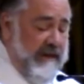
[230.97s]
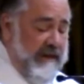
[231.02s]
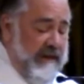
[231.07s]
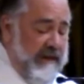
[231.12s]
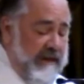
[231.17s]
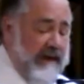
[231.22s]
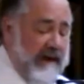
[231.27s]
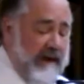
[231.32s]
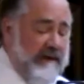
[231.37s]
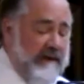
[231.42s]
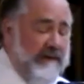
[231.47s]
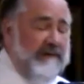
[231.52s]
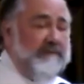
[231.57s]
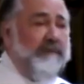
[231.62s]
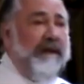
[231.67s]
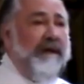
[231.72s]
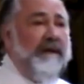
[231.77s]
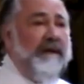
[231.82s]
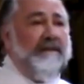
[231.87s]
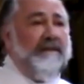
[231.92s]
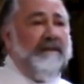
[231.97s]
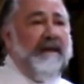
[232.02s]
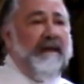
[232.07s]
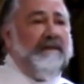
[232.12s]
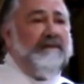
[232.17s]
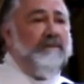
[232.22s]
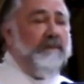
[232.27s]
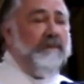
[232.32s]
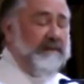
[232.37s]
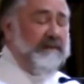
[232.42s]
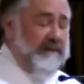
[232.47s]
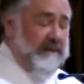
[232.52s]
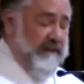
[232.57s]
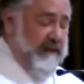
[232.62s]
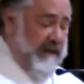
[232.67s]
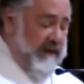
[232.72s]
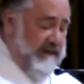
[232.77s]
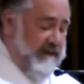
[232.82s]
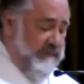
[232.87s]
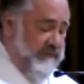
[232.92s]
It harkens back to last week's
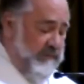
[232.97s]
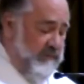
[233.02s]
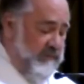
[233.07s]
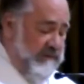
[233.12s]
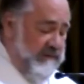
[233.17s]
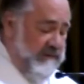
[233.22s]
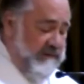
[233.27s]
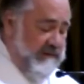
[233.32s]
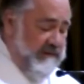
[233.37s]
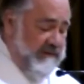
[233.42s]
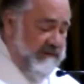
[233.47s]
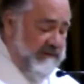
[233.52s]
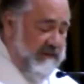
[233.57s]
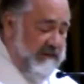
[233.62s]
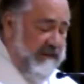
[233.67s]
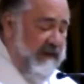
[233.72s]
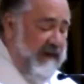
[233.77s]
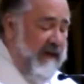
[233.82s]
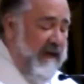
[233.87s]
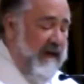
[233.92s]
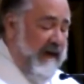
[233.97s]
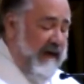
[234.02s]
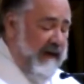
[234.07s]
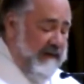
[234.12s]
gospel when Jesus said,